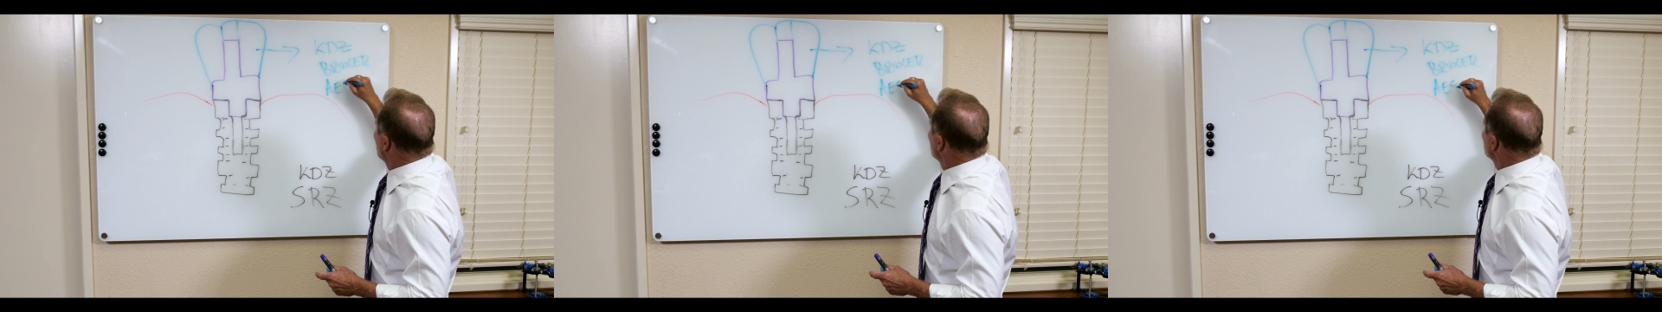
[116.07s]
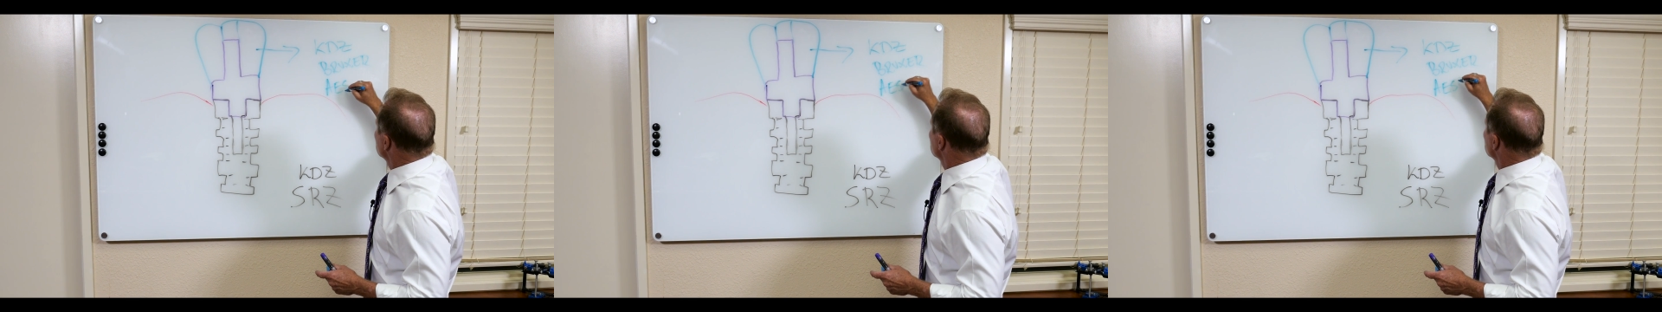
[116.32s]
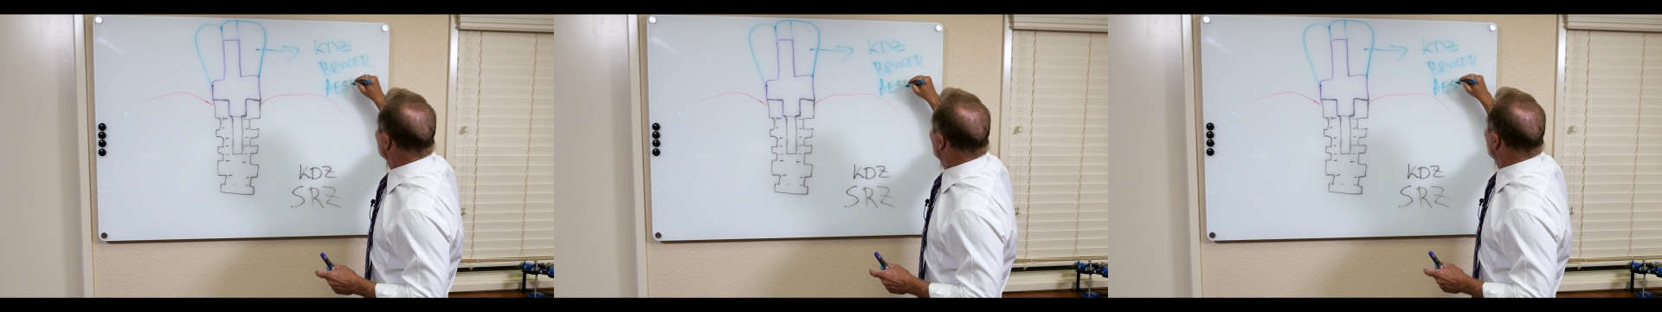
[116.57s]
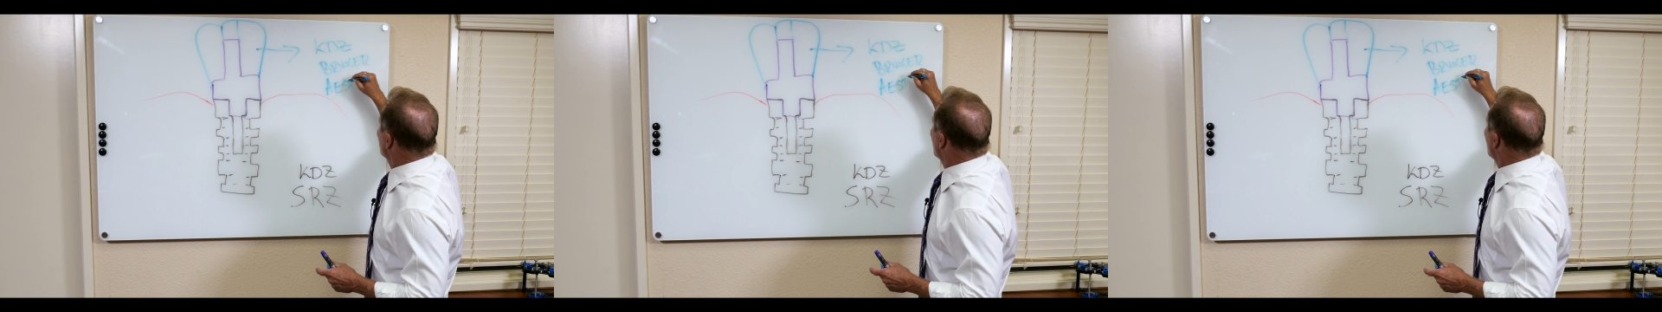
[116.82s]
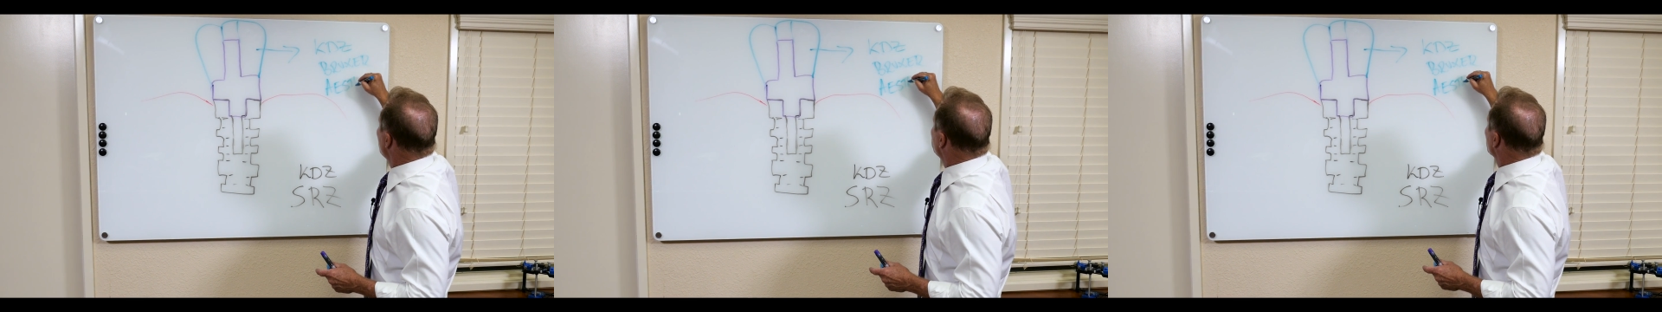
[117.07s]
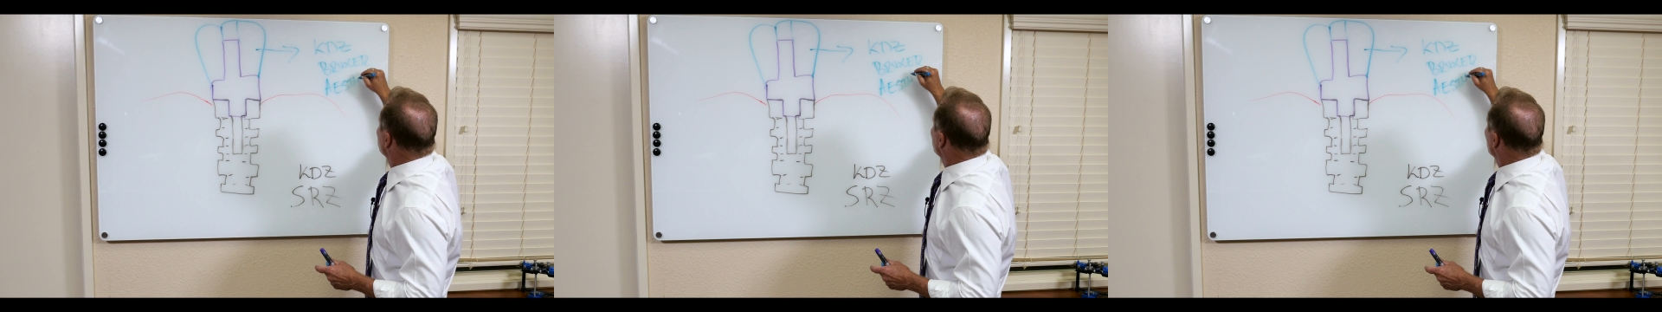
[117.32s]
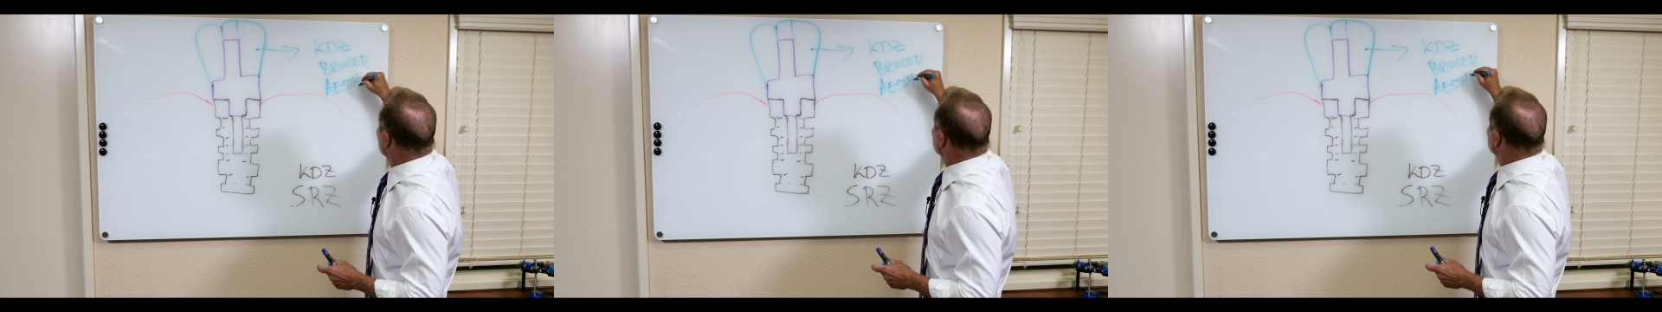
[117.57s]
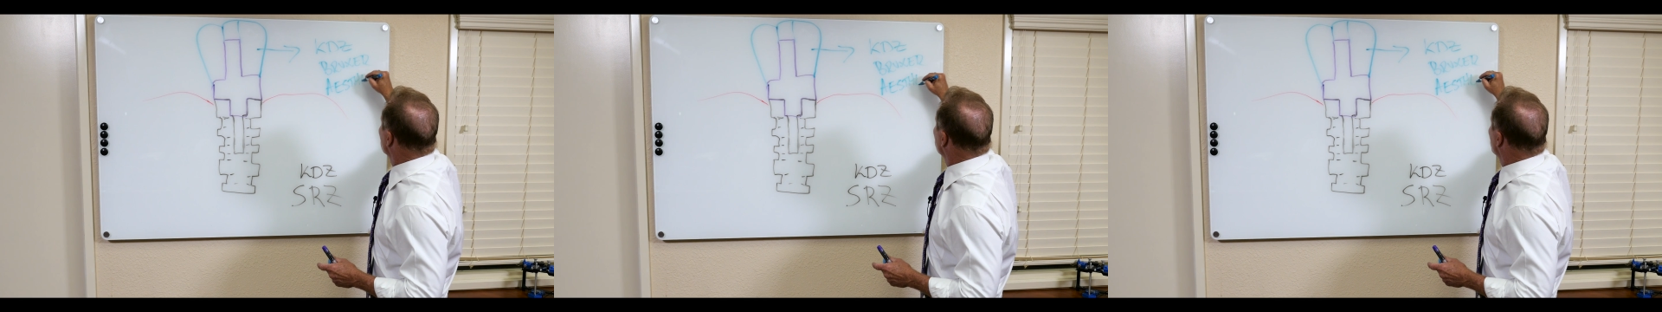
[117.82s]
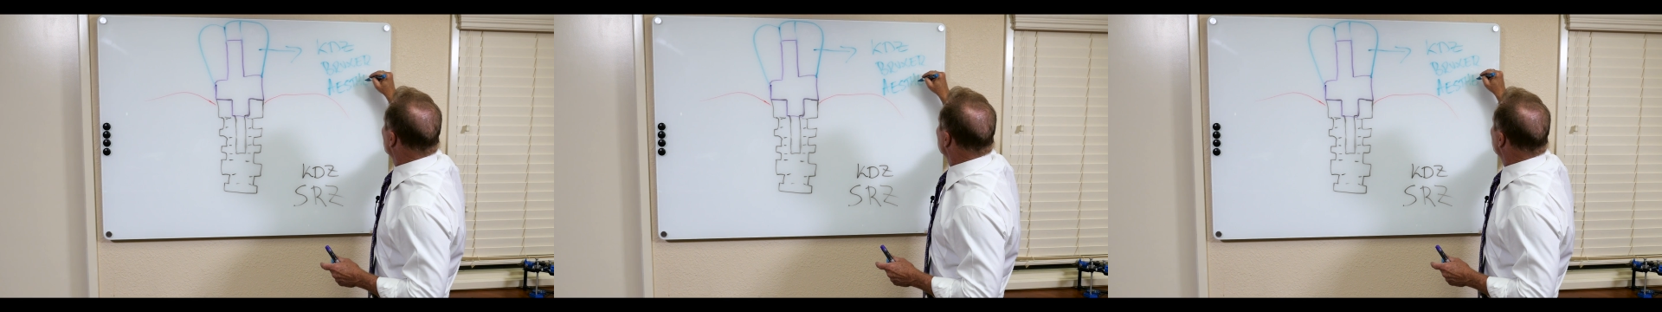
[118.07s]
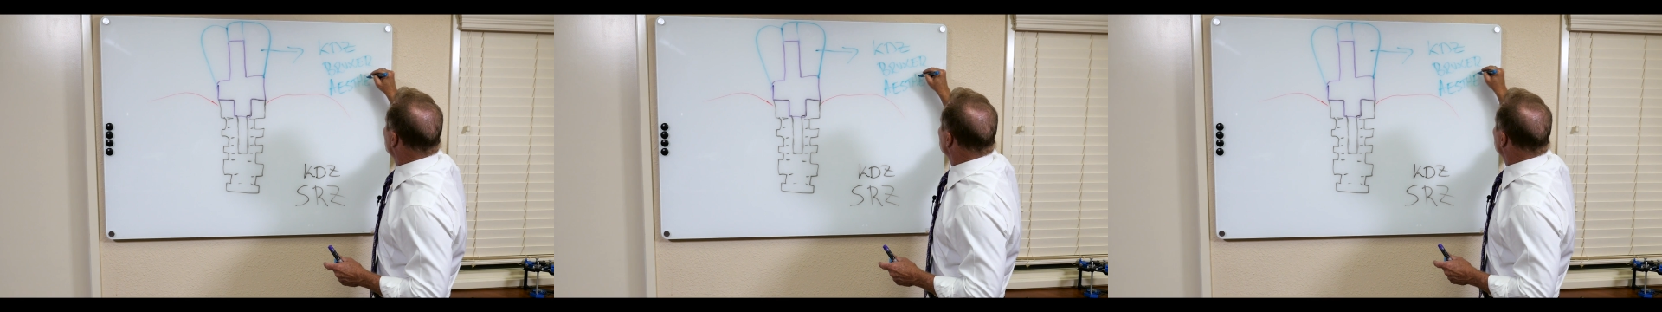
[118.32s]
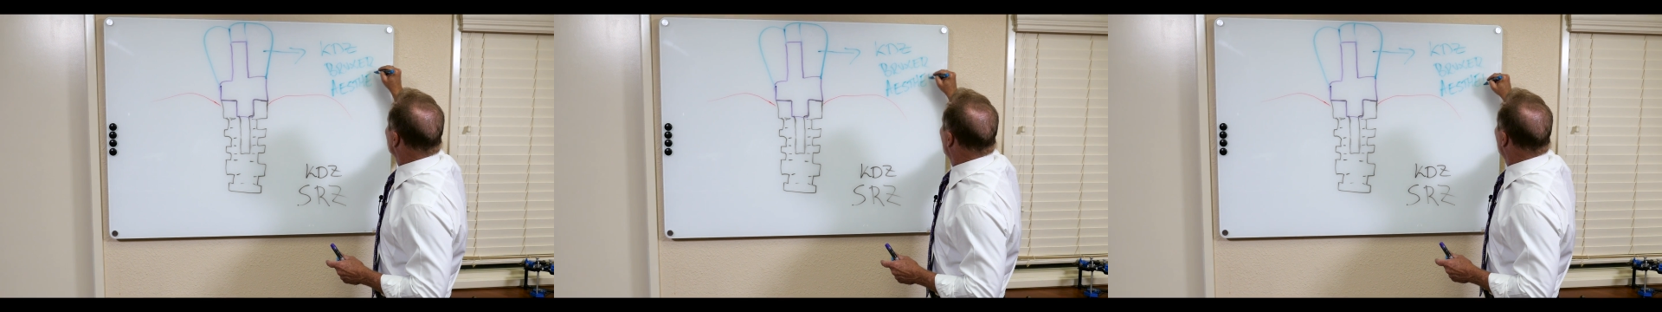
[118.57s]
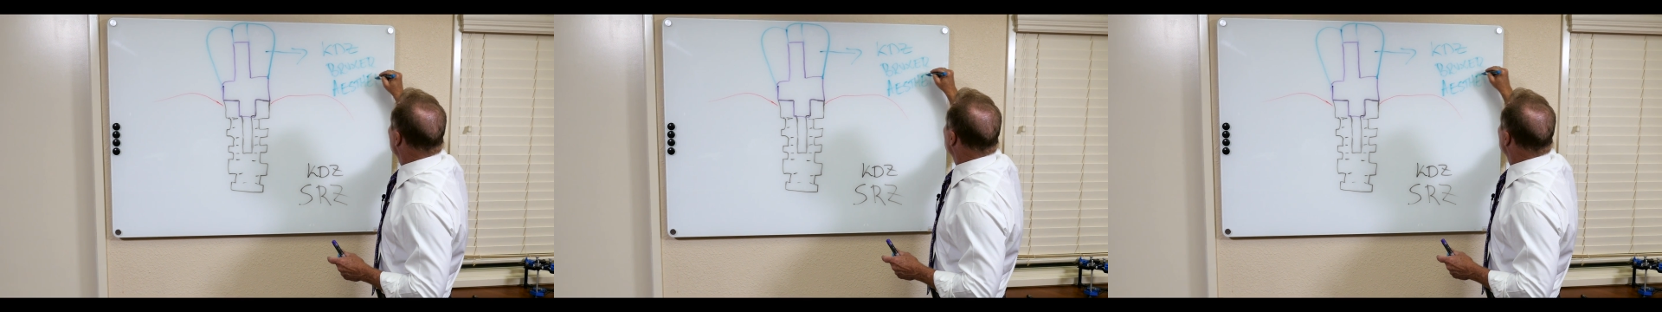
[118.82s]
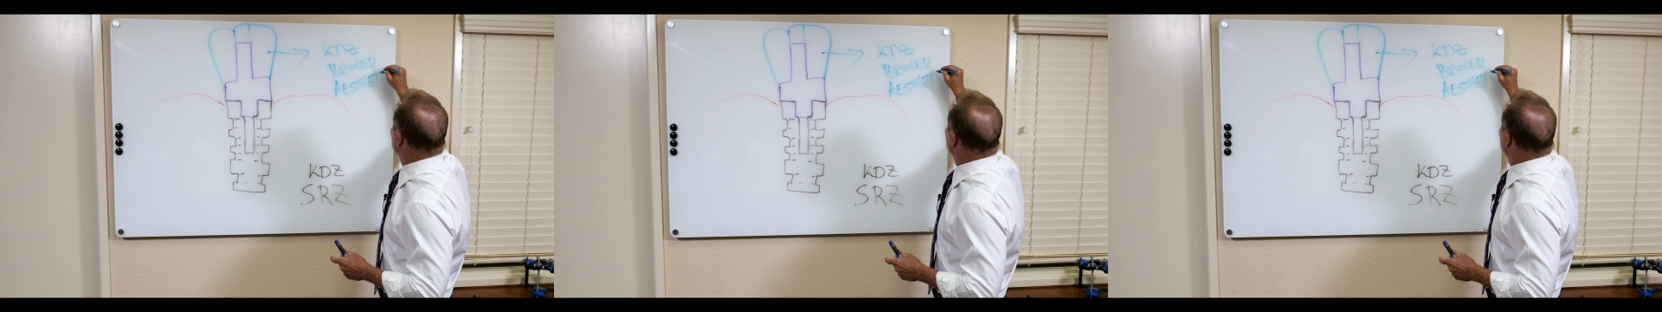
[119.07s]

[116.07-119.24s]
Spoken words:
[unreadable: no face in view]